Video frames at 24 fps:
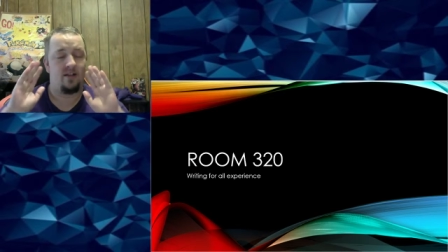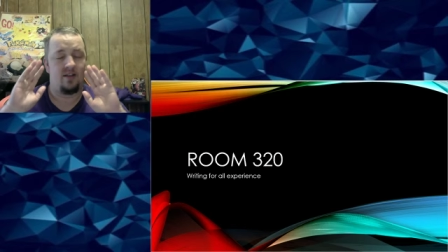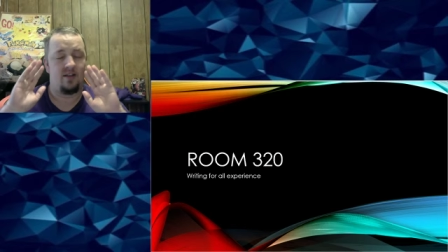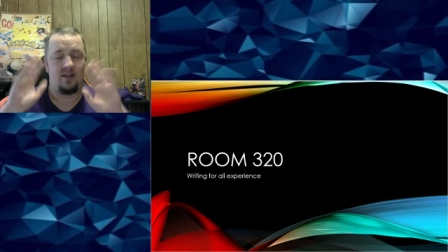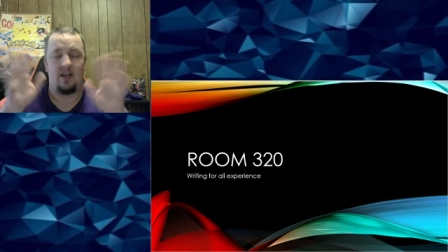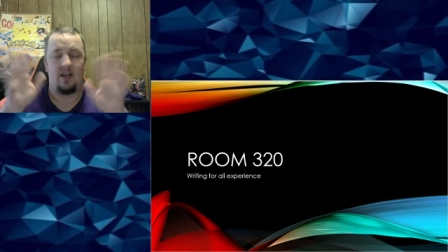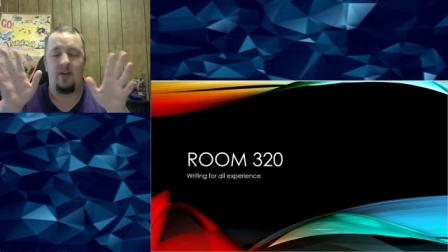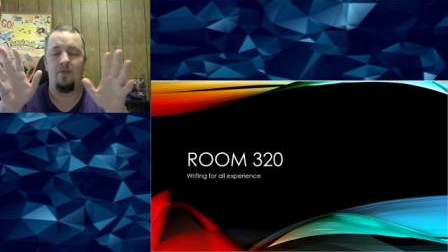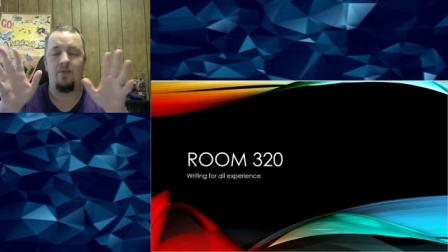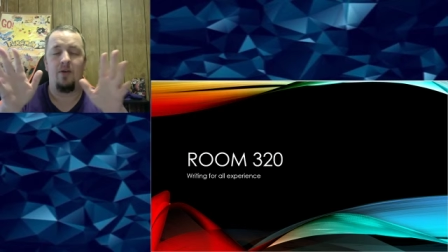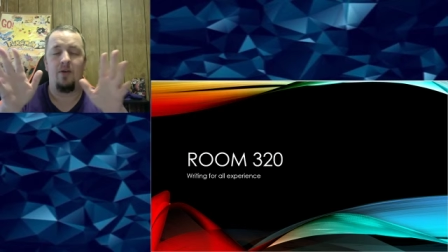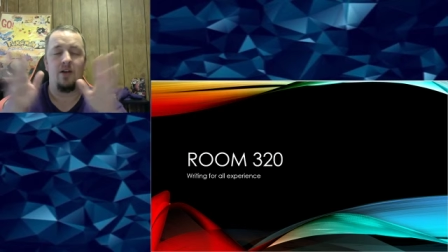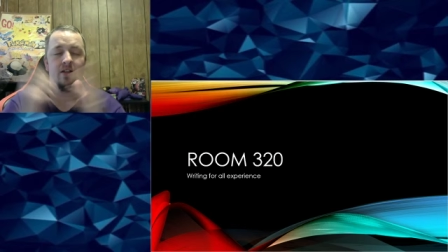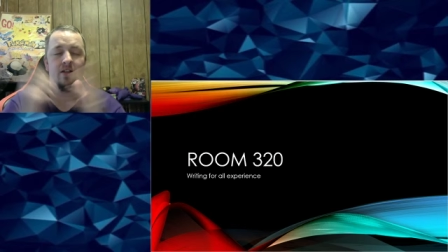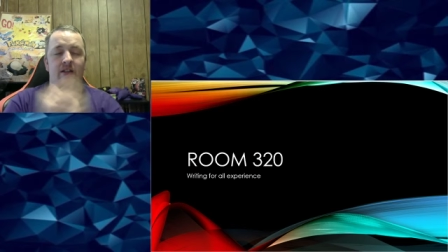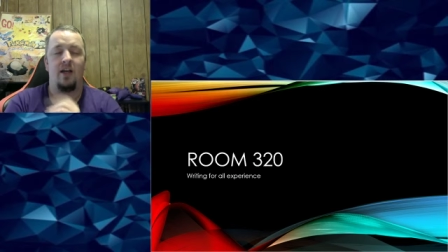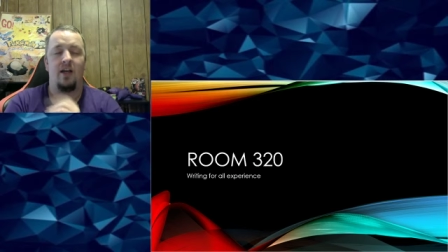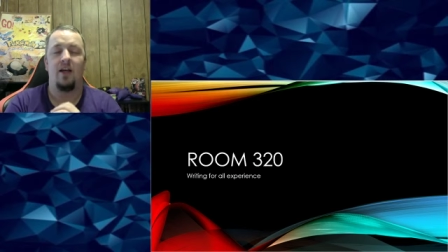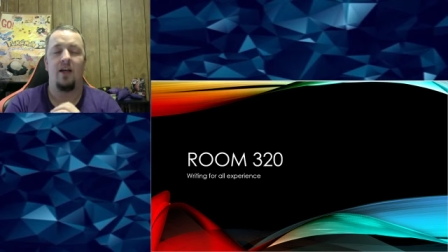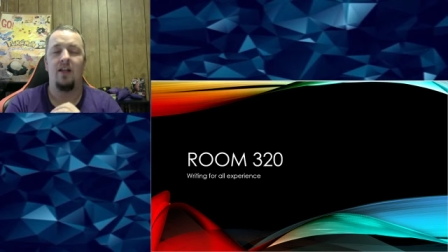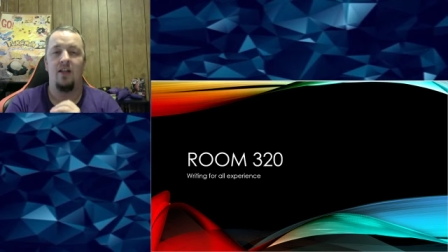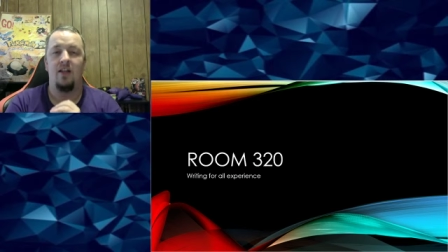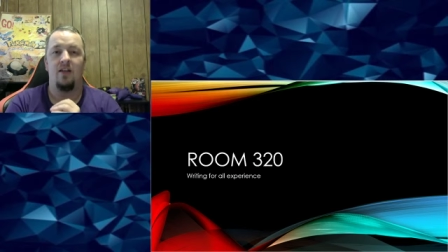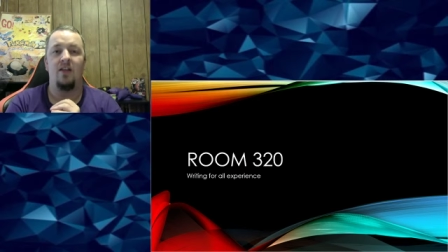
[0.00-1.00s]
keep on
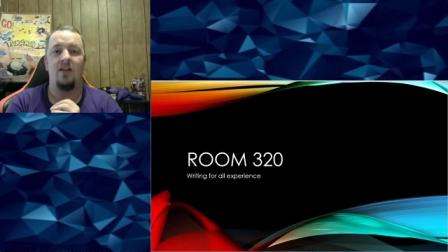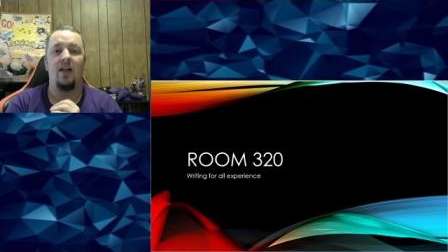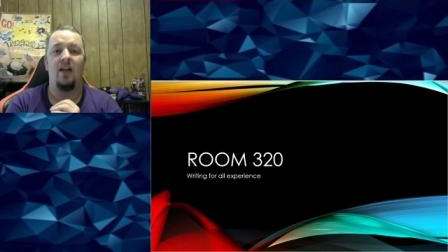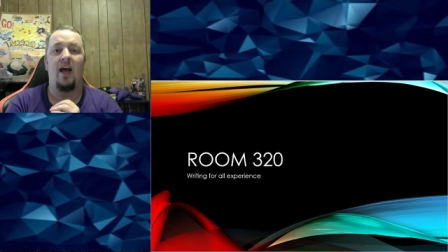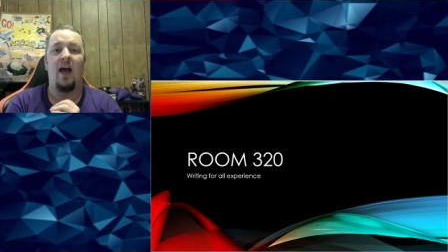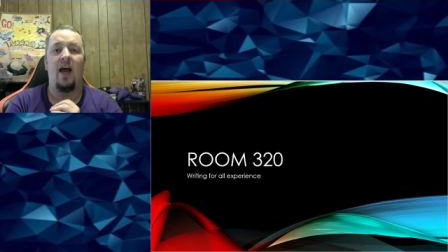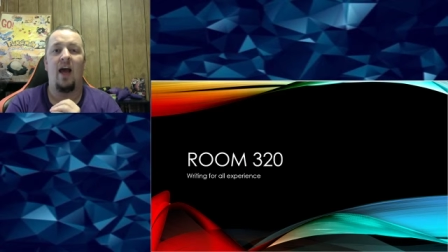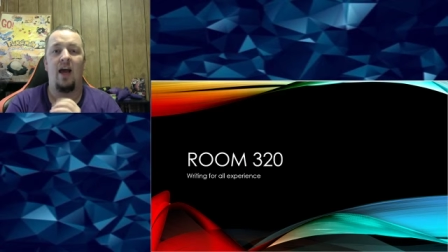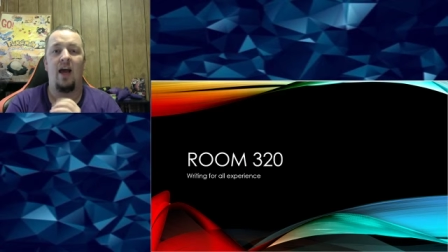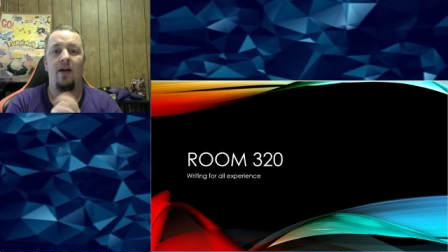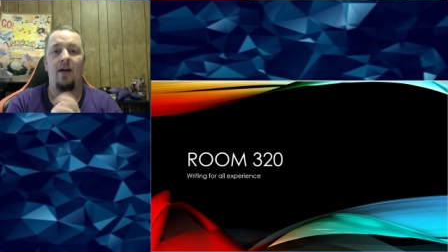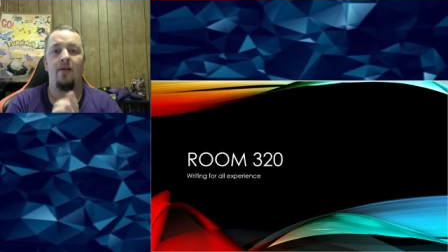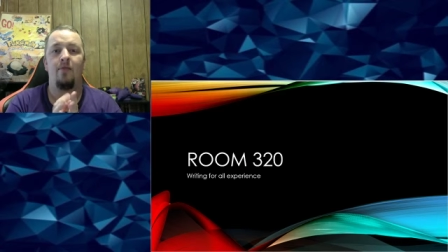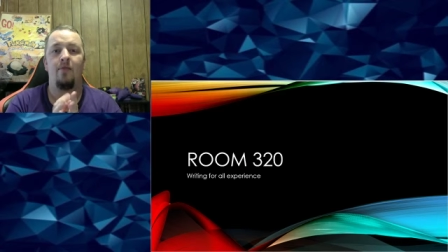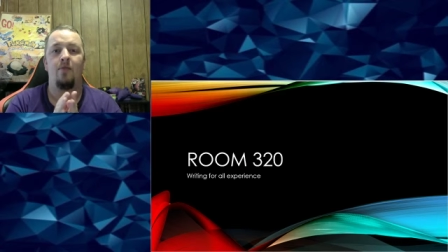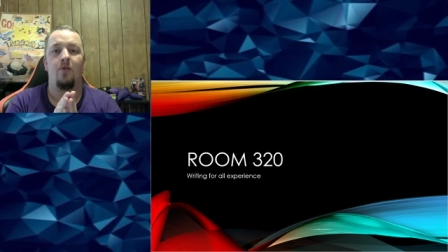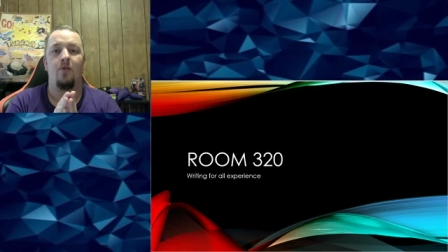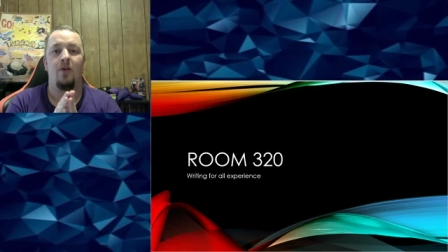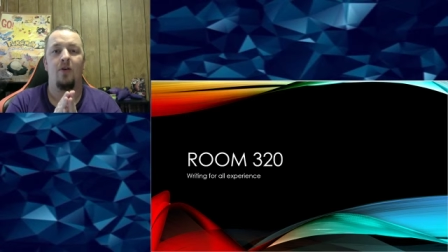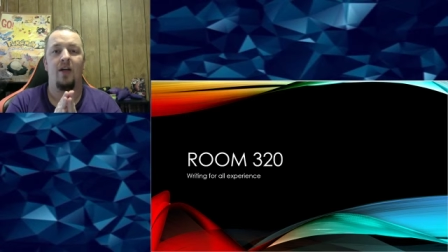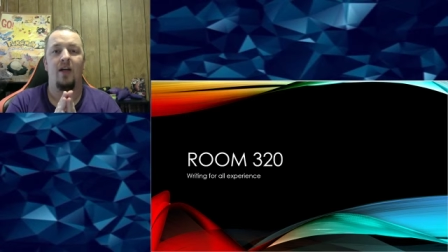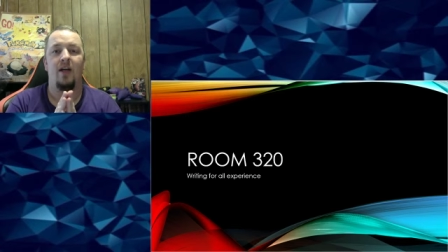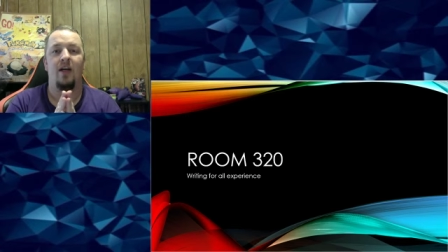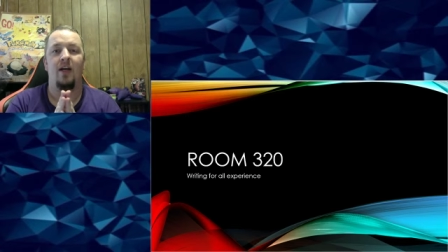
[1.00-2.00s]
saying this in
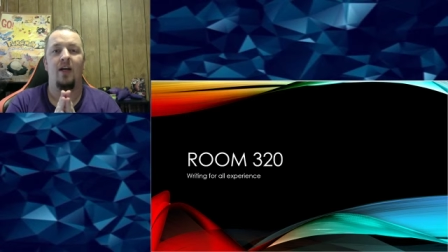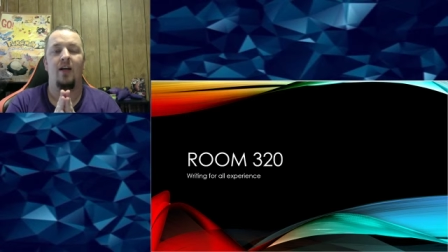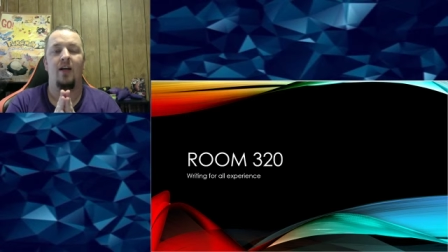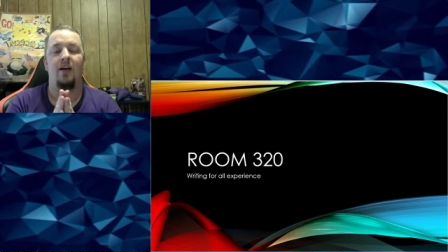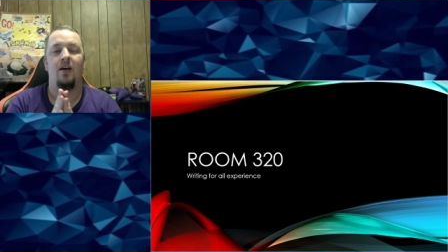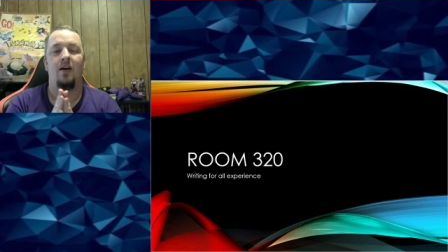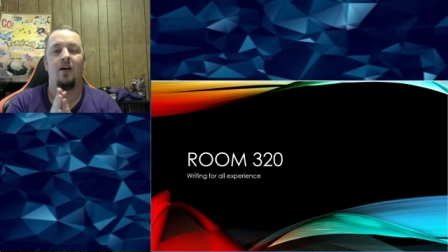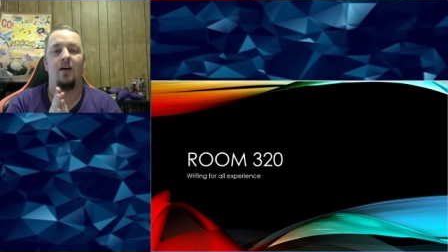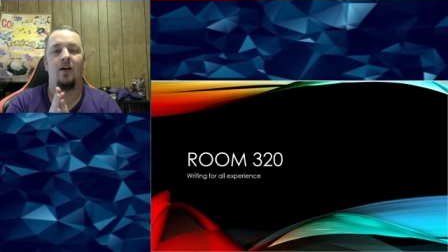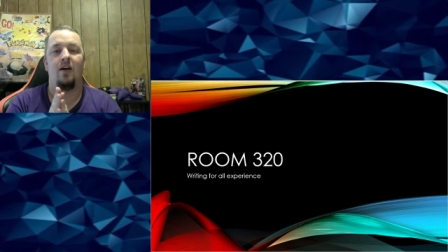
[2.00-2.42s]
every